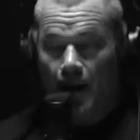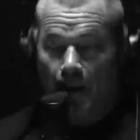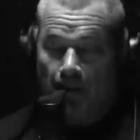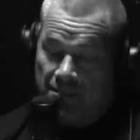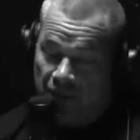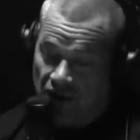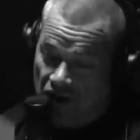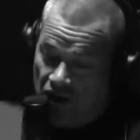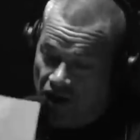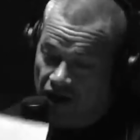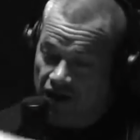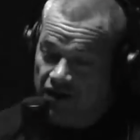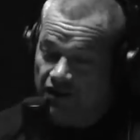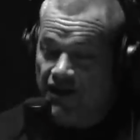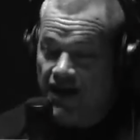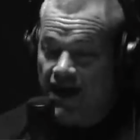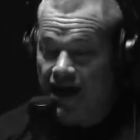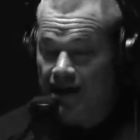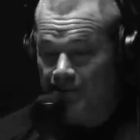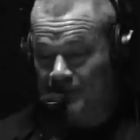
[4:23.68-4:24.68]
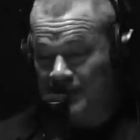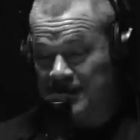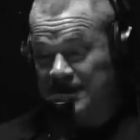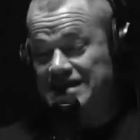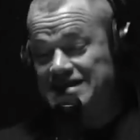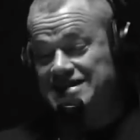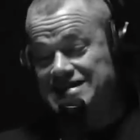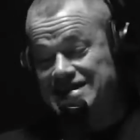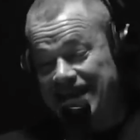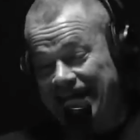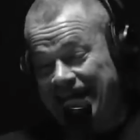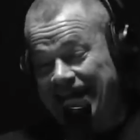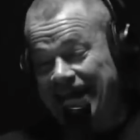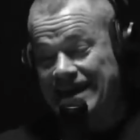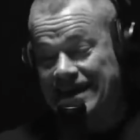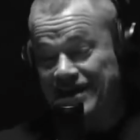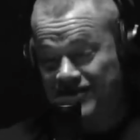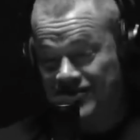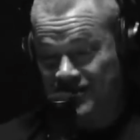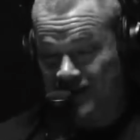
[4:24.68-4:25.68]
But none of that means
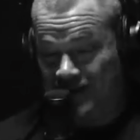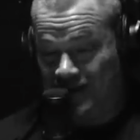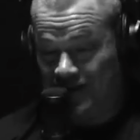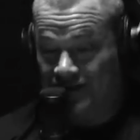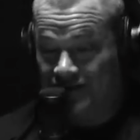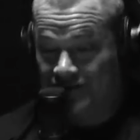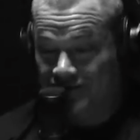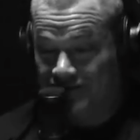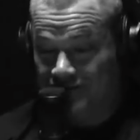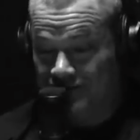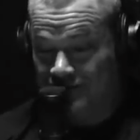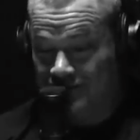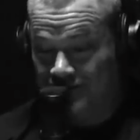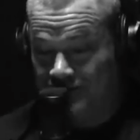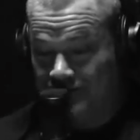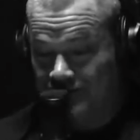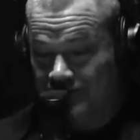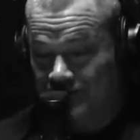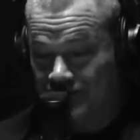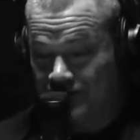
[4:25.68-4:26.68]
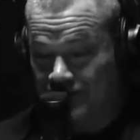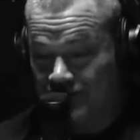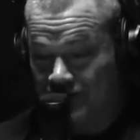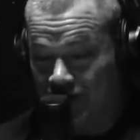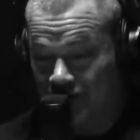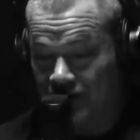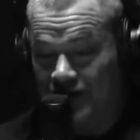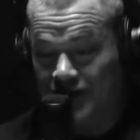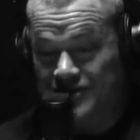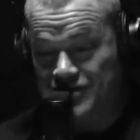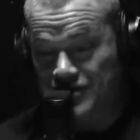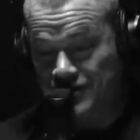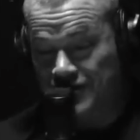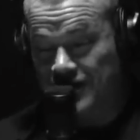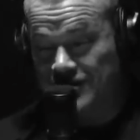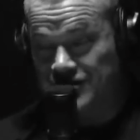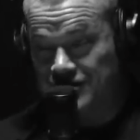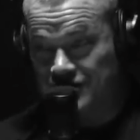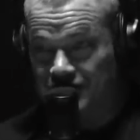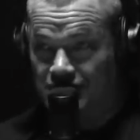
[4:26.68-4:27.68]
anything unless you
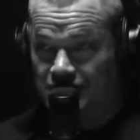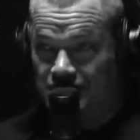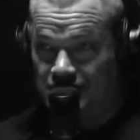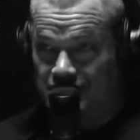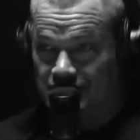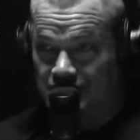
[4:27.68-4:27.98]
execute.